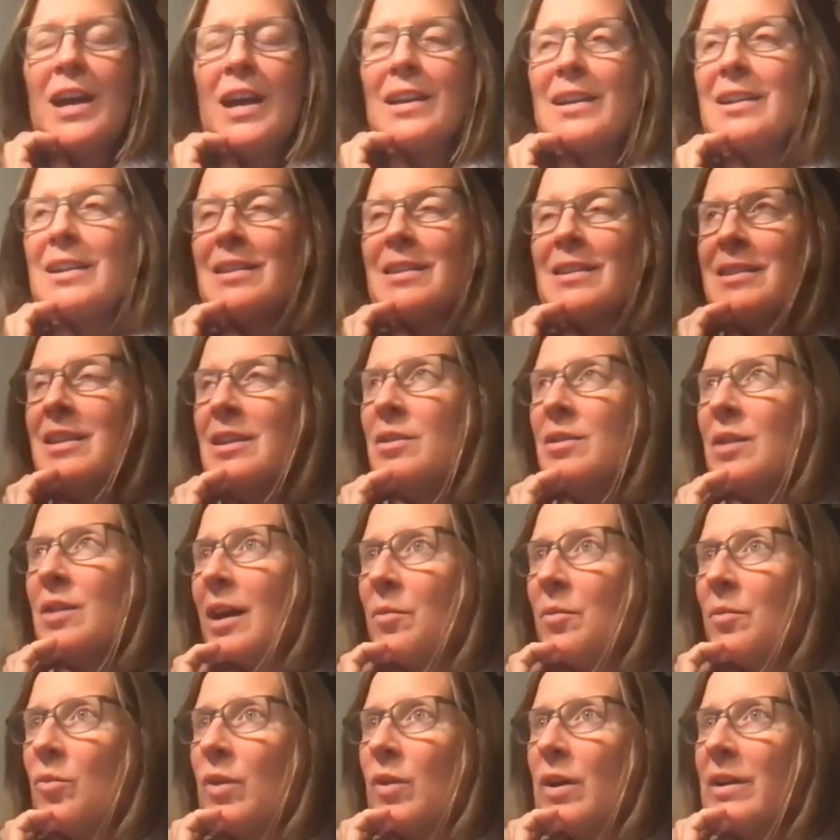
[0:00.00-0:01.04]
And I think
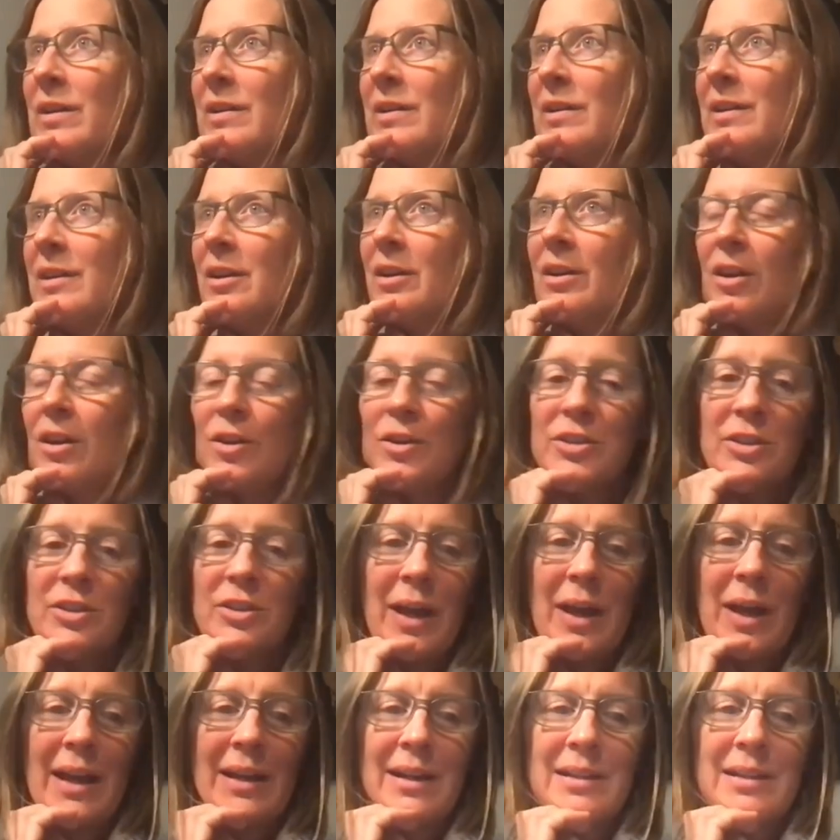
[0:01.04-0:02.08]
um, one thing I'll also
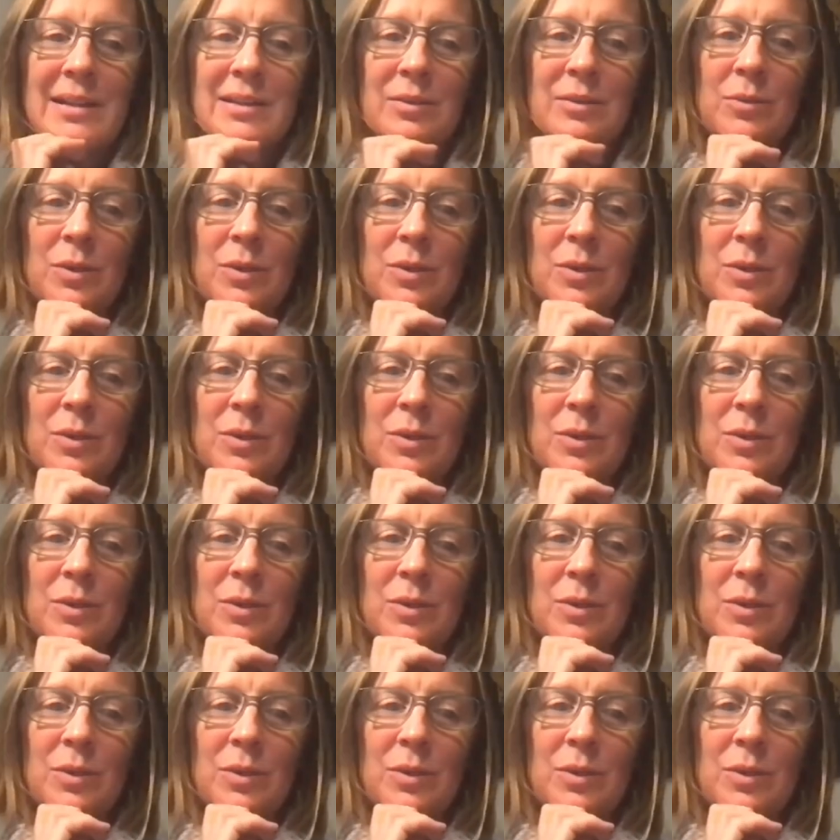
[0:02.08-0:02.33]
add is